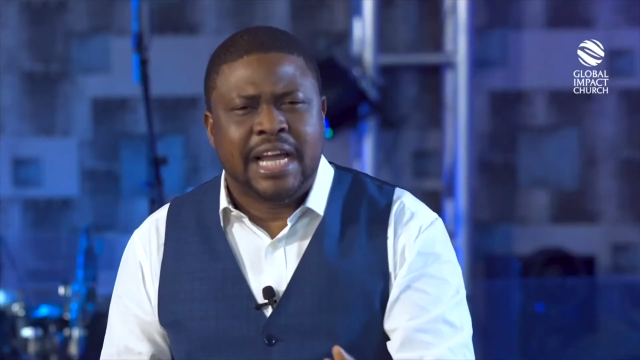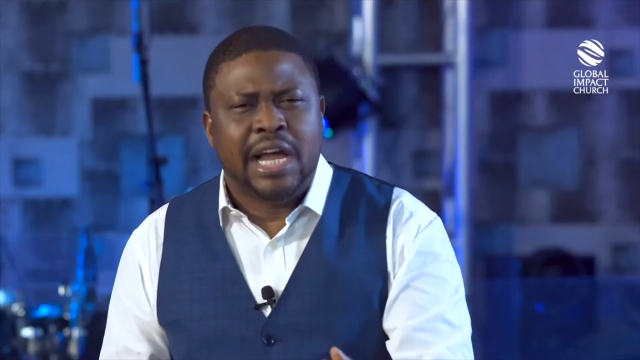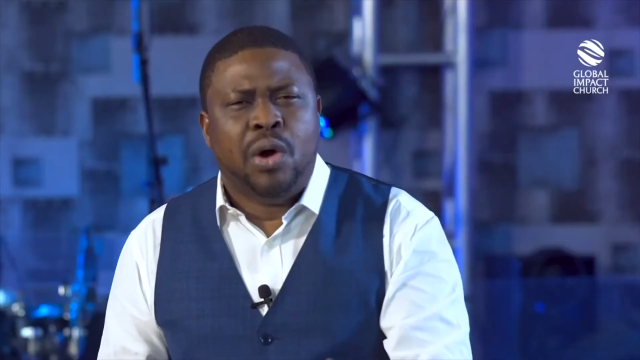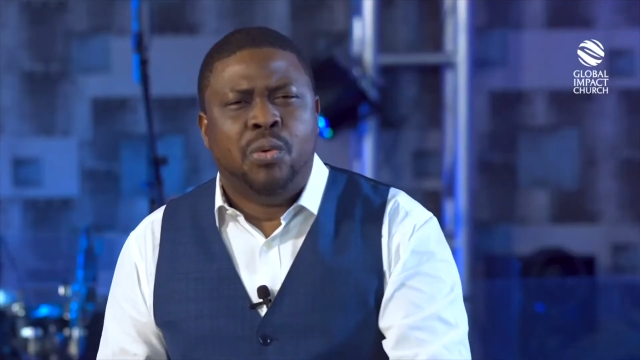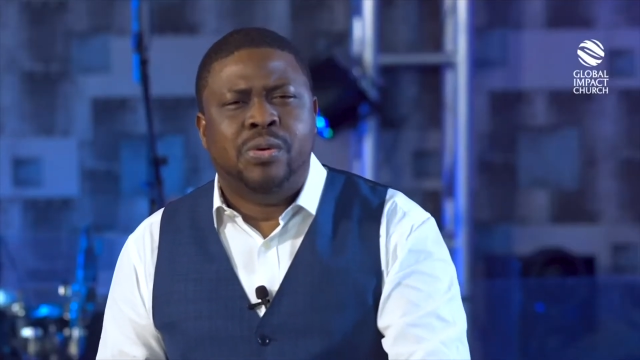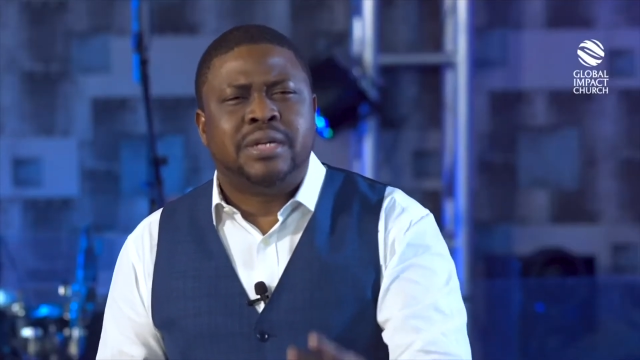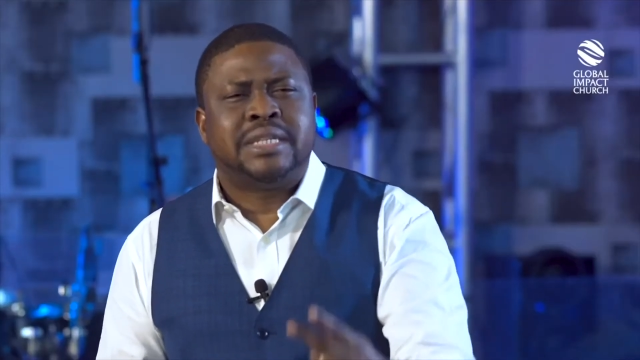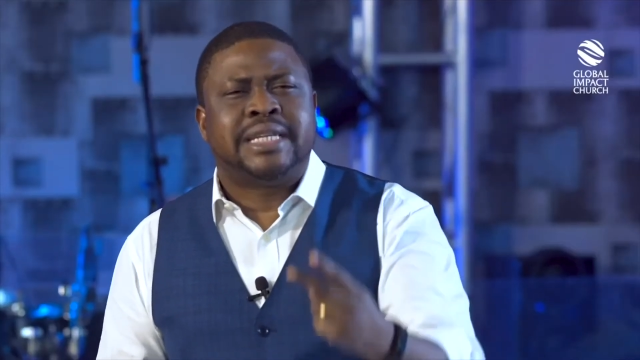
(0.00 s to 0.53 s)

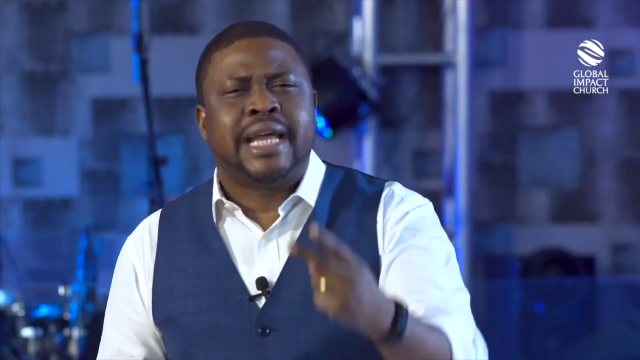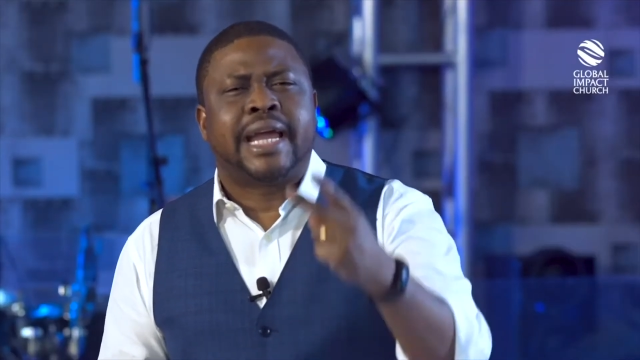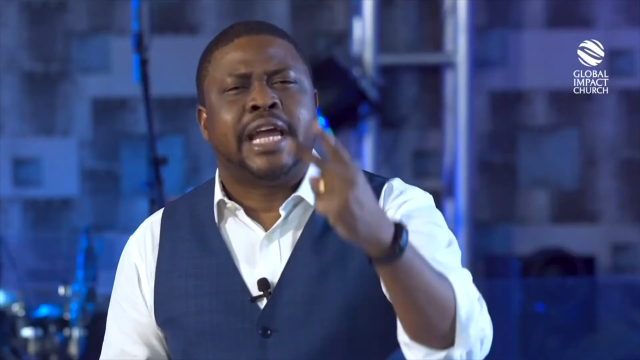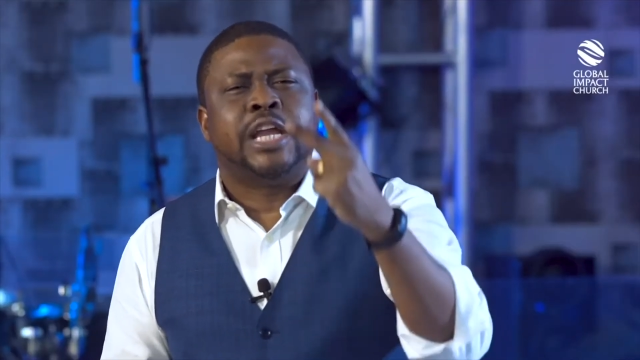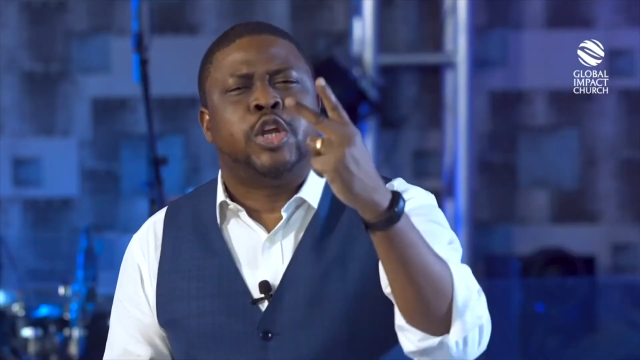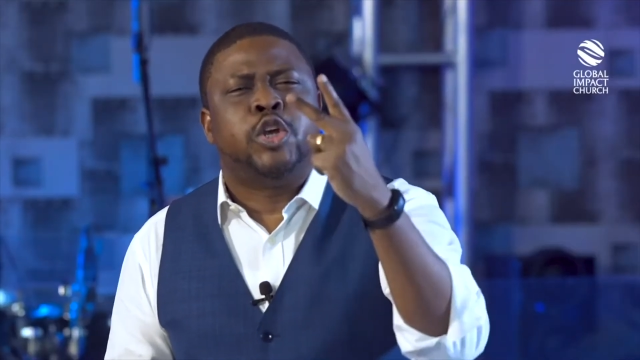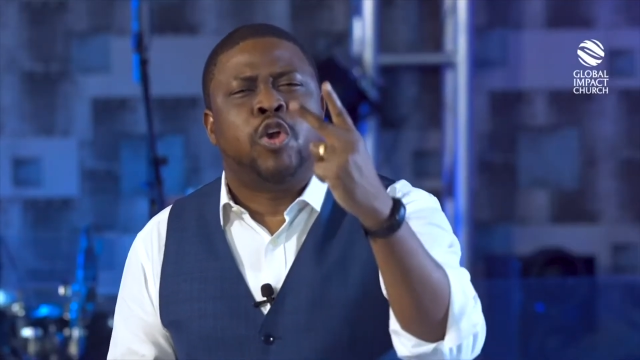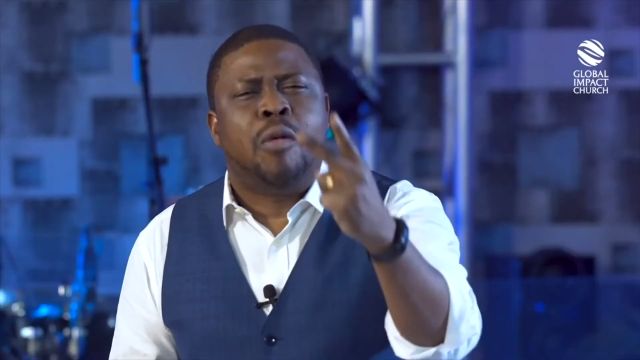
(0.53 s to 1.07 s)
will take a
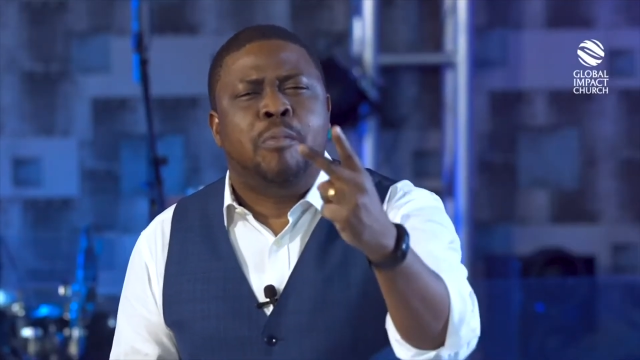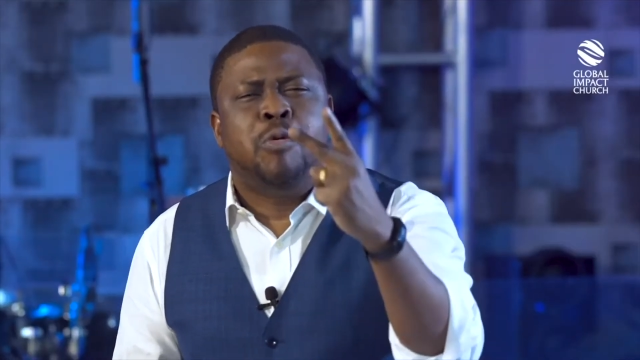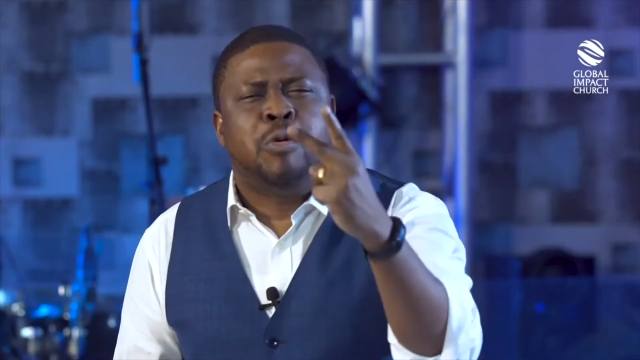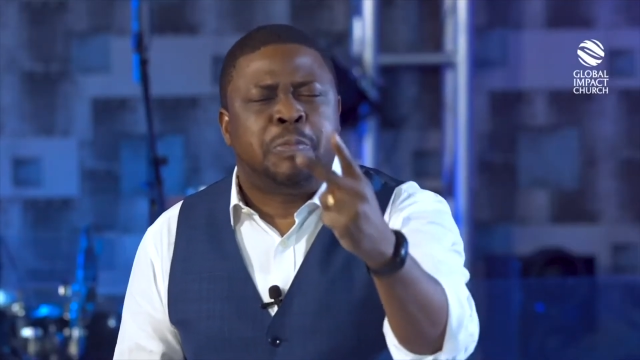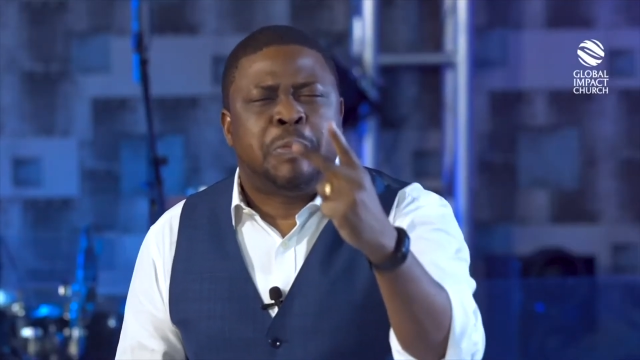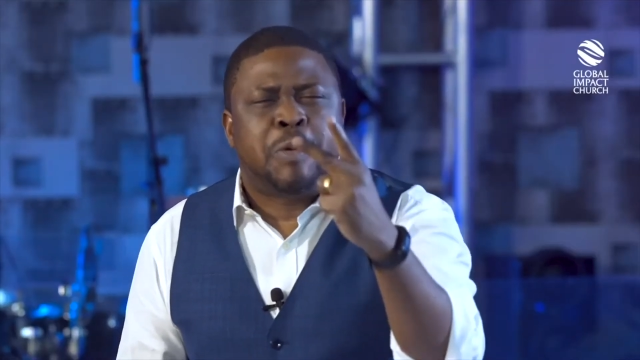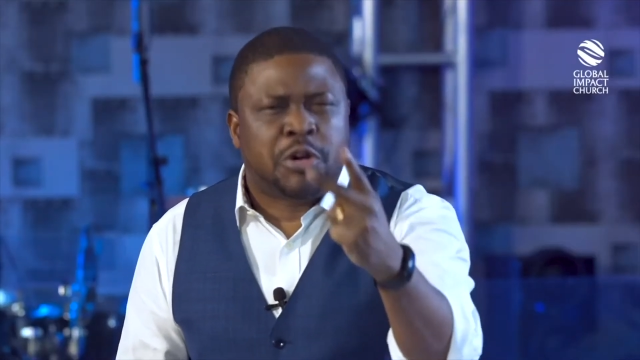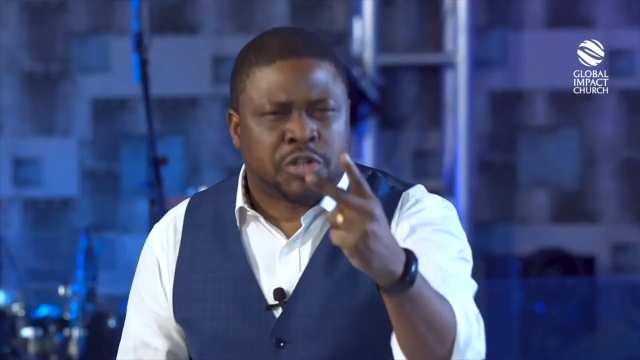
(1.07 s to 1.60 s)
double
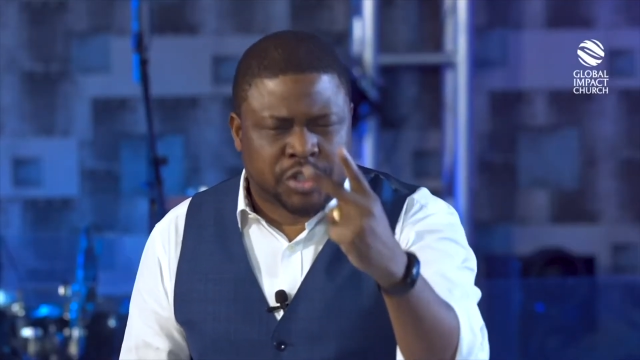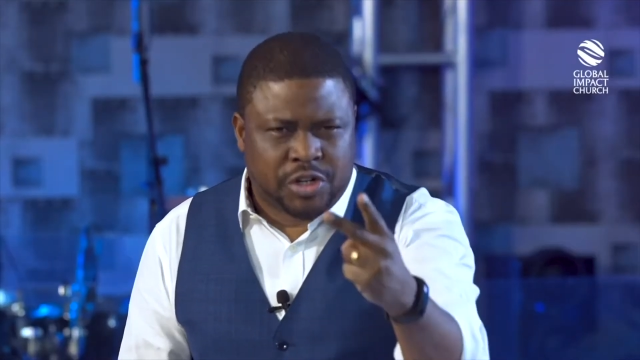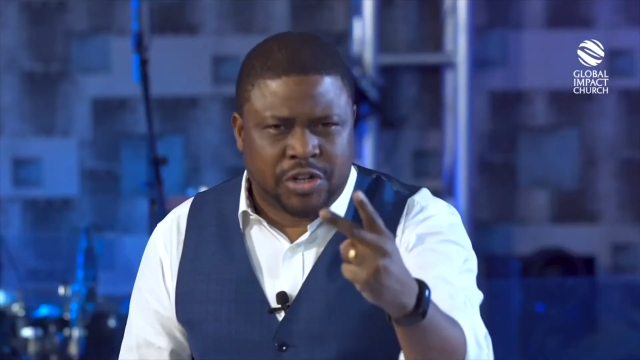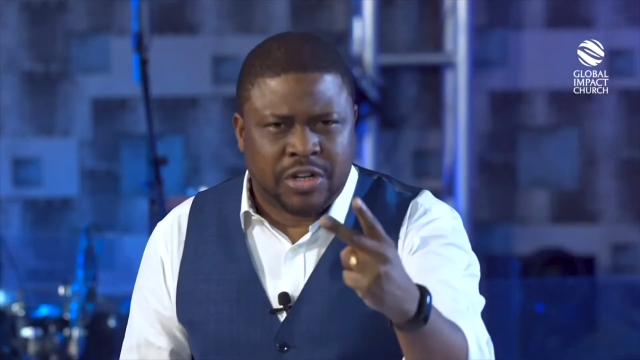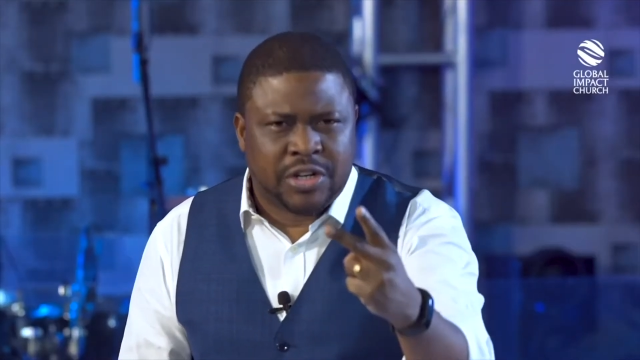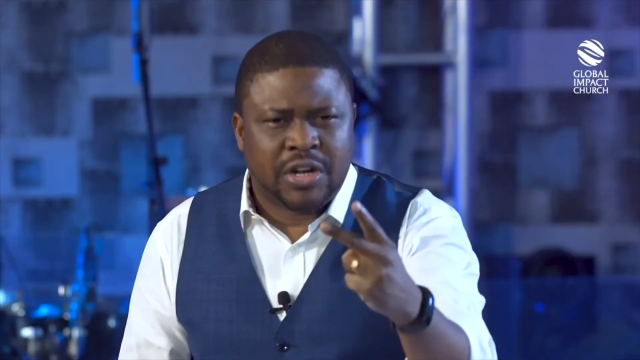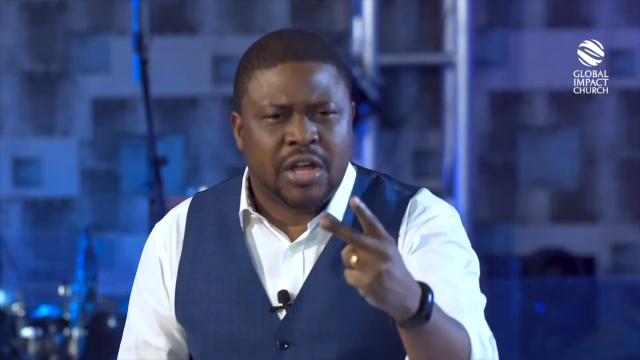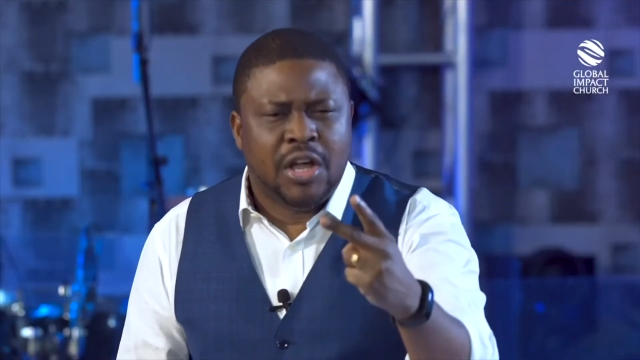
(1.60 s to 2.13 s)

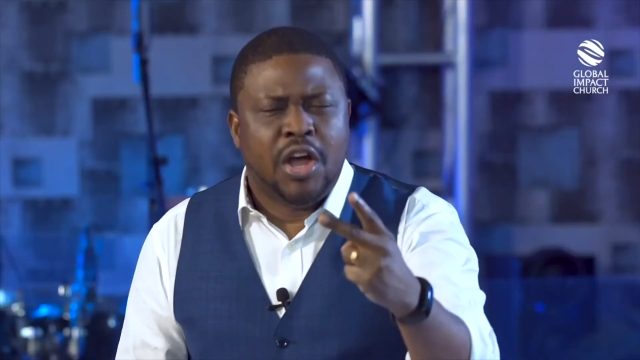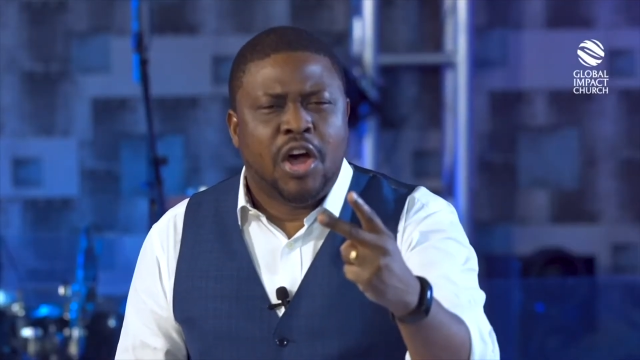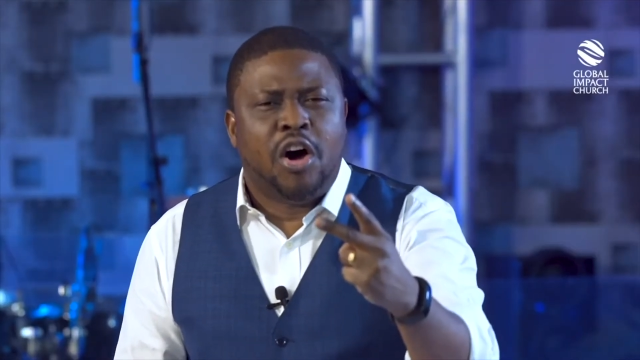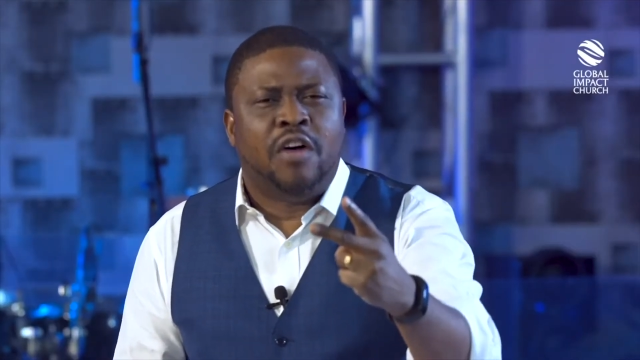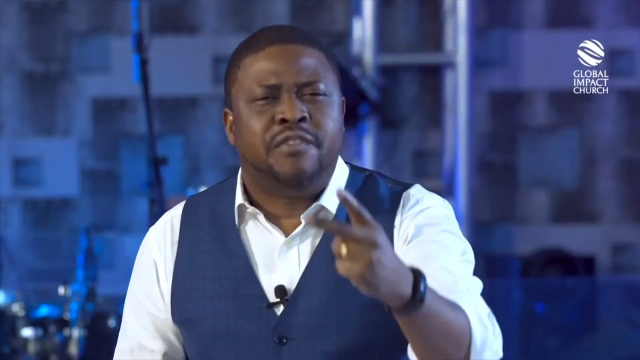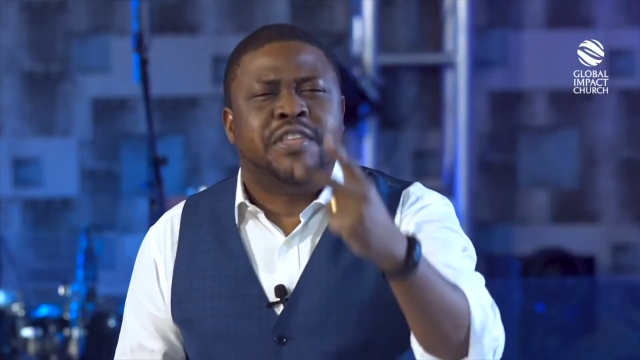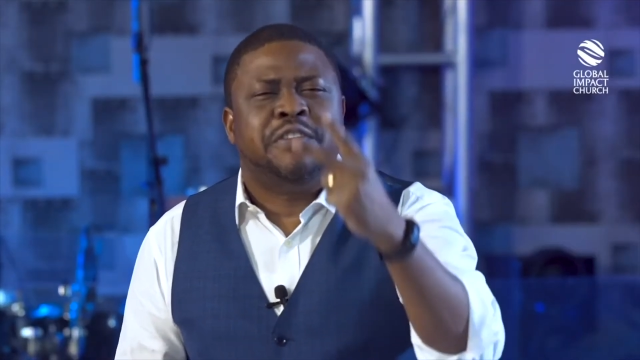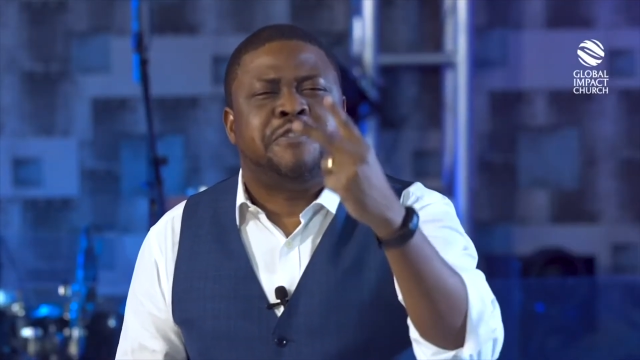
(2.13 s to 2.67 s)
portion of the